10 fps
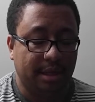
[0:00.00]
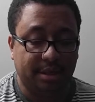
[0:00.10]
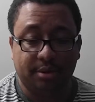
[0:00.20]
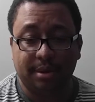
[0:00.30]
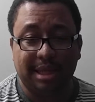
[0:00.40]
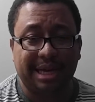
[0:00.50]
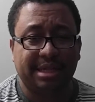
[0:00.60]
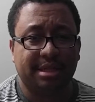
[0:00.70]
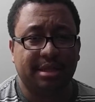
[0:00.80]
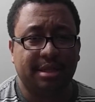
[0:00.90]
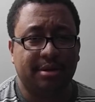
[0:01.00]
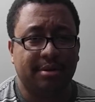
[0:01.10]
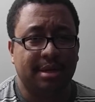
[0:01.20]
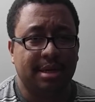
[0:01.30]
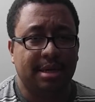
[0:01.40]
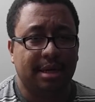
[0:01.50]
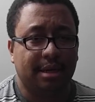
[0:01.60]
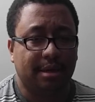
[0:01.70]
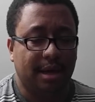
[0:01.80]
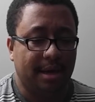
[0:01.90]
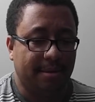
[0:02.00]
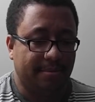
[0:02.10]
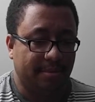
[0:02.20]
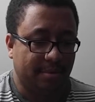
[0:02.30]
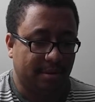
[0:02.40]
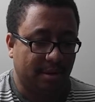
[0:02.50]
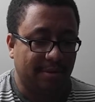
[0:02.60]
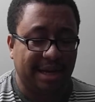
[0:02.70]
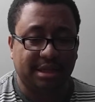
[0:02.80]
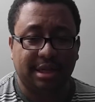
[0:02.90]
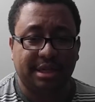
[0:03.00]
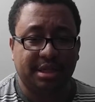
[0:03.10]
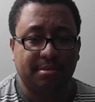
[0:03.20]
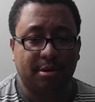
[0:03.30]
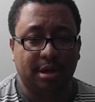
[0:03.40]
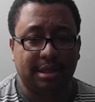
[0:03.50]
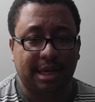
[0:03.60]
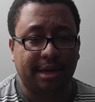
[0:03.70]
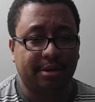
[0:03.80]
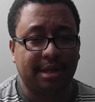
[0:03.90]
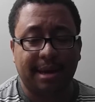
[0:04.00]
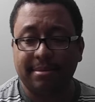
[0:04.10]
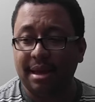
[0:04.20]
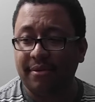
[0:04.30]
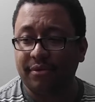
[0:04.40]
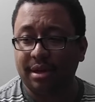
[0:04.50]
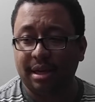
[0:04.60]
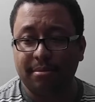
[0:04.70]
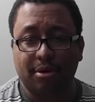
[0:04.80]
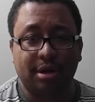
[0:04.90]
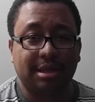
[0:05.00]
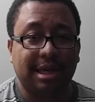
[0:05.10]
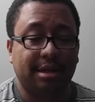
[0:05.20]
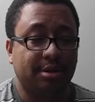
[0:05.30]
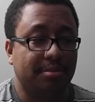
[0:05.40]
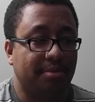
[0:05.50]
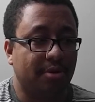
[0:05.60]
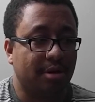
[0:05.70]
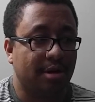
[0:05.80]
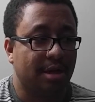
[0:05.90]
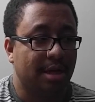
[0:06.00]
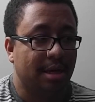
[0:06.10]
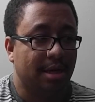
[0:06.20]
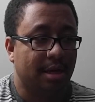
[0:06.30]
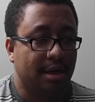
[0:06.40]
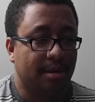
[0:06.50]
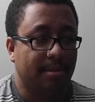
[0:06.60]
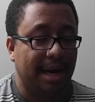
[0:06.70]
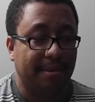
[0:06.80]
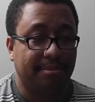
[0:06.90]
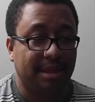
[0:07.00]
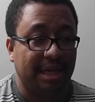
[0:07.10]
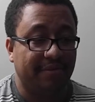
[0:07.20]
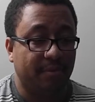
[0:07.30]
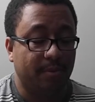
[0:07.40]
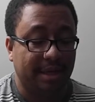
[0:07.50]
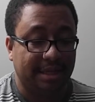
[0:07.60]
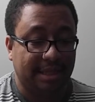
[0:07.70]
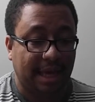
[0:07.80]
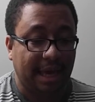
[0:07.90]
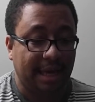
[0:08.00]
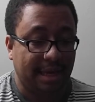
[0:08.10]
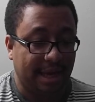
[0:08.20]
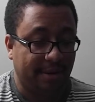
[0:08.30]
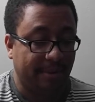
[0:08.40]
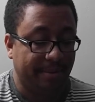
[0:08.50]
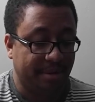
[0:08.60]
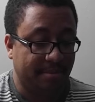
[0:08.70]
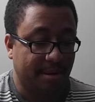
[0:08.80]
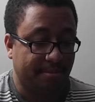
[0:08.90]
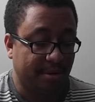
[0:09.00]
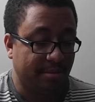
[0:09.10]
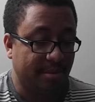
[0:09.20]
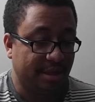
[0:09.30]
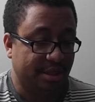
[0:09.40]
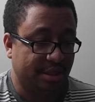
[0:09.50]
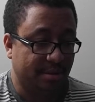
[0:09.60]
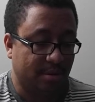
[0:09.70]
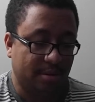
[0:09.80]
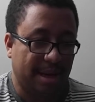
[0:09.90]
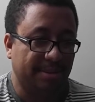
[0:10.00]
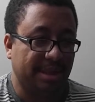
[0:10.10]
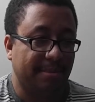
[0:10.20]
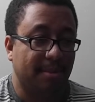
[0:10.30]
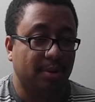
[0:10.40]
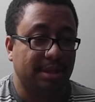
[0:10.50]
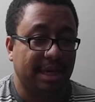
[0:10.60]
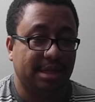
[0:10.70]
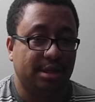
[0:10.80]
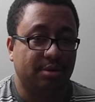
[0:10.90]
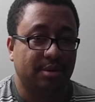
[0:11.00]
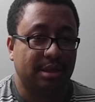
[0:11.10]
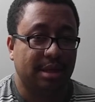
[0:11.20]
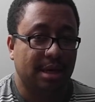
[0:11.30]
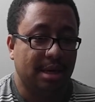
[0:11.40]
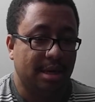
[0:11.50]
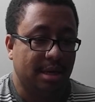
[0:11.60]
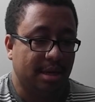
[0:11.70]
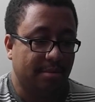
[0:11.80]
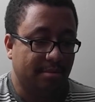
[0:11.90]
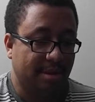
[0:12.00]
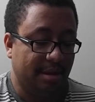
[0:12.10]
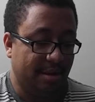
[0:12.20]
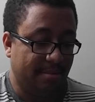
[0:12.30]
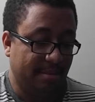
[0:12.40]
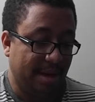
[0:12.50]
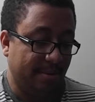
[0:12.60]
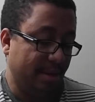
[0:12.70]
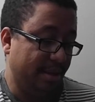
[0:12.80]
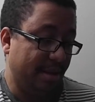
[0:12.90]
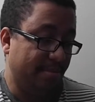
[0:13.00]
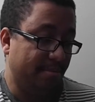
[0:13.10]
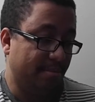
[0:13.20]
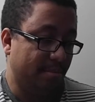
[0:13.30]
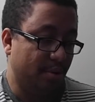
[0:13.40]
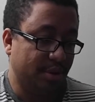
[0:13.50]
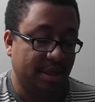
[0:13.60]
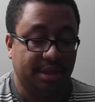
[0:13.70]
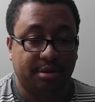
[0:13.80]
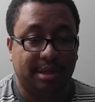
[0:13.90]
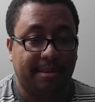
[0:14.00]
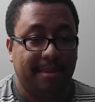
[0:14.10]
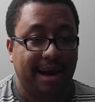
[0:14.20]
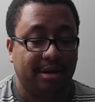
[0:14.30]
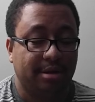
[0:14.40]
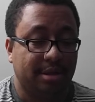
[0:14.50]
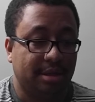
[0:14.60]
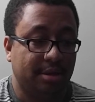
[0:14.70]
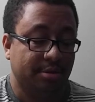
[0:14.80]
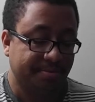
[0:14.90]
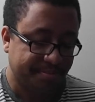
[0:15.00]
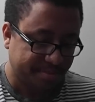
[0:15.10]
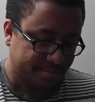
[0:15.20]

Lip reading: elections. So congratulations, Bernie Sanders. I am definitely a Bernie Sanders supporter. I believe in what he's saying. I agree with him on pretty much, or I would say most issues, and then most of the issues that matter. So